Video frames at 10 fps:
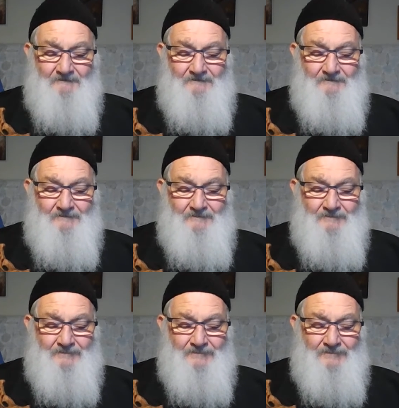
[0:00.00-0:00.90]

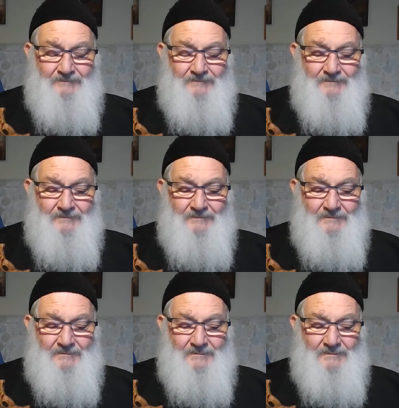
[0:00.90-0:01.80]

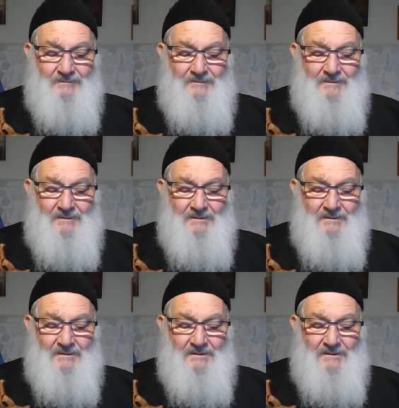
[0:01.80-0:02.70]

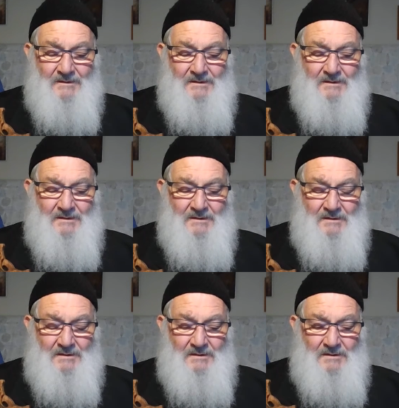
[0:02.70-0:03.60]

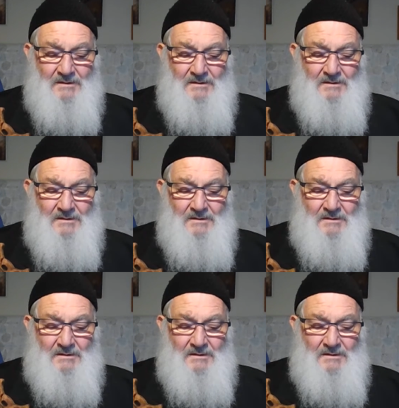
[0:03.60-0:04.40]
Nothing is said.